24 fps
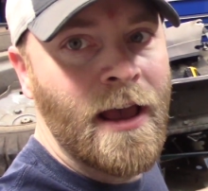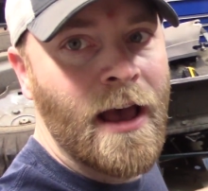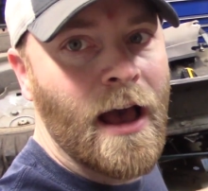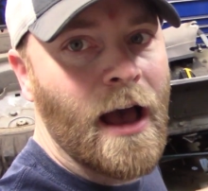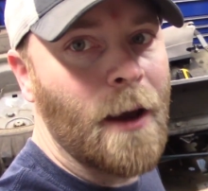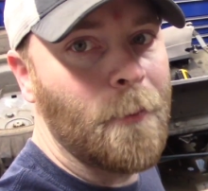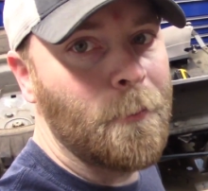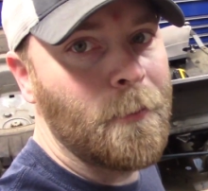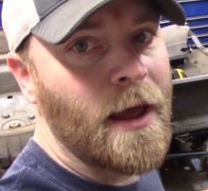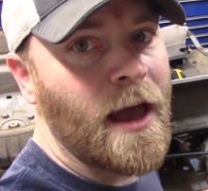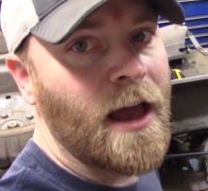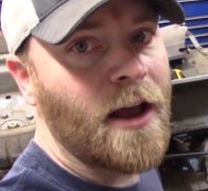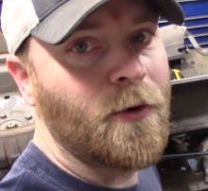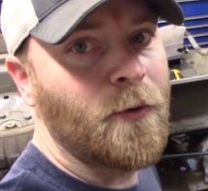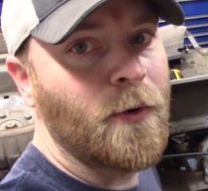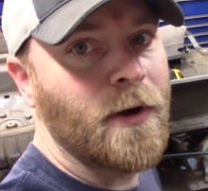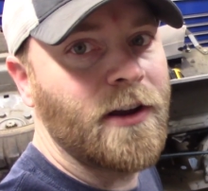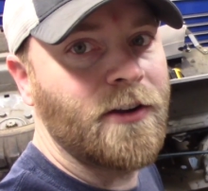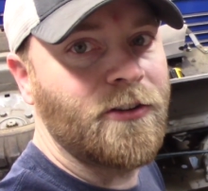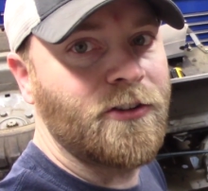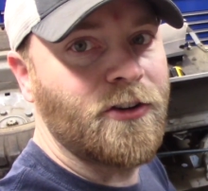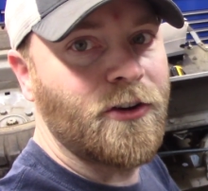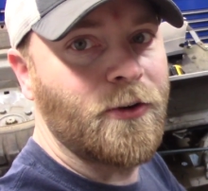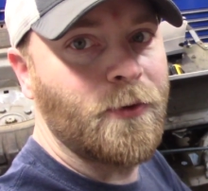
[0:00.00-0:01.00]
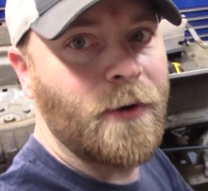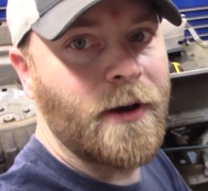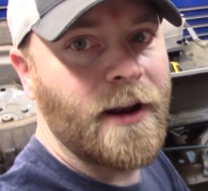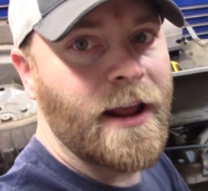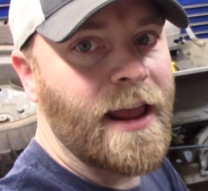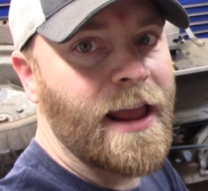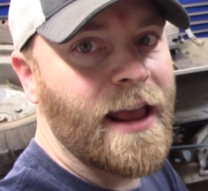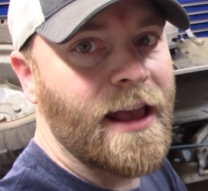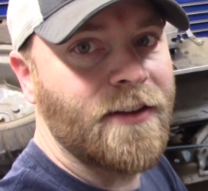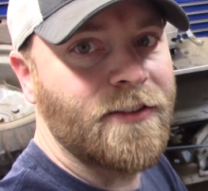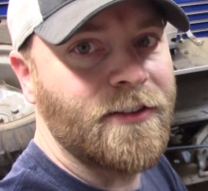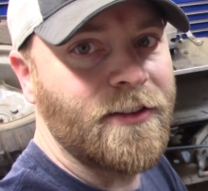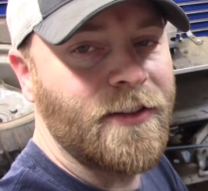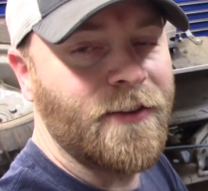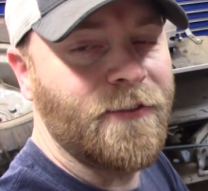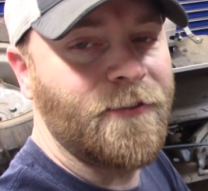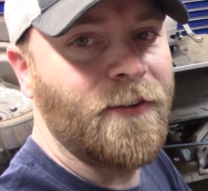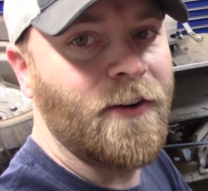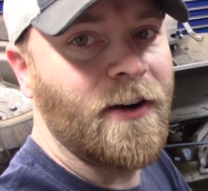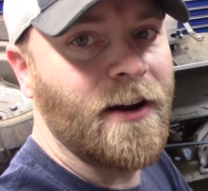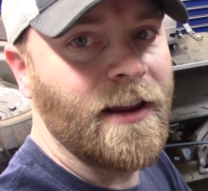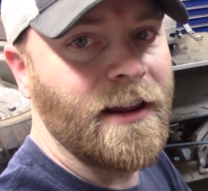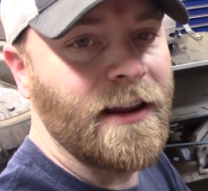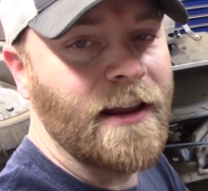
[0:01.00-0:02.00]
I'm not quite sure what it has in the
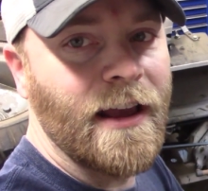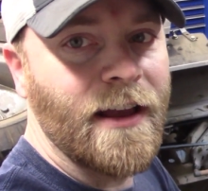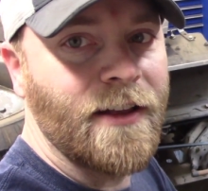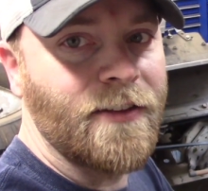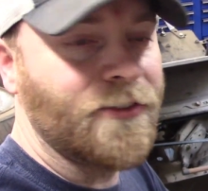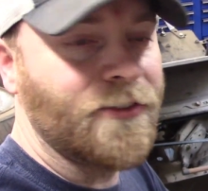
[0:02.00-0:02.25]
front yet.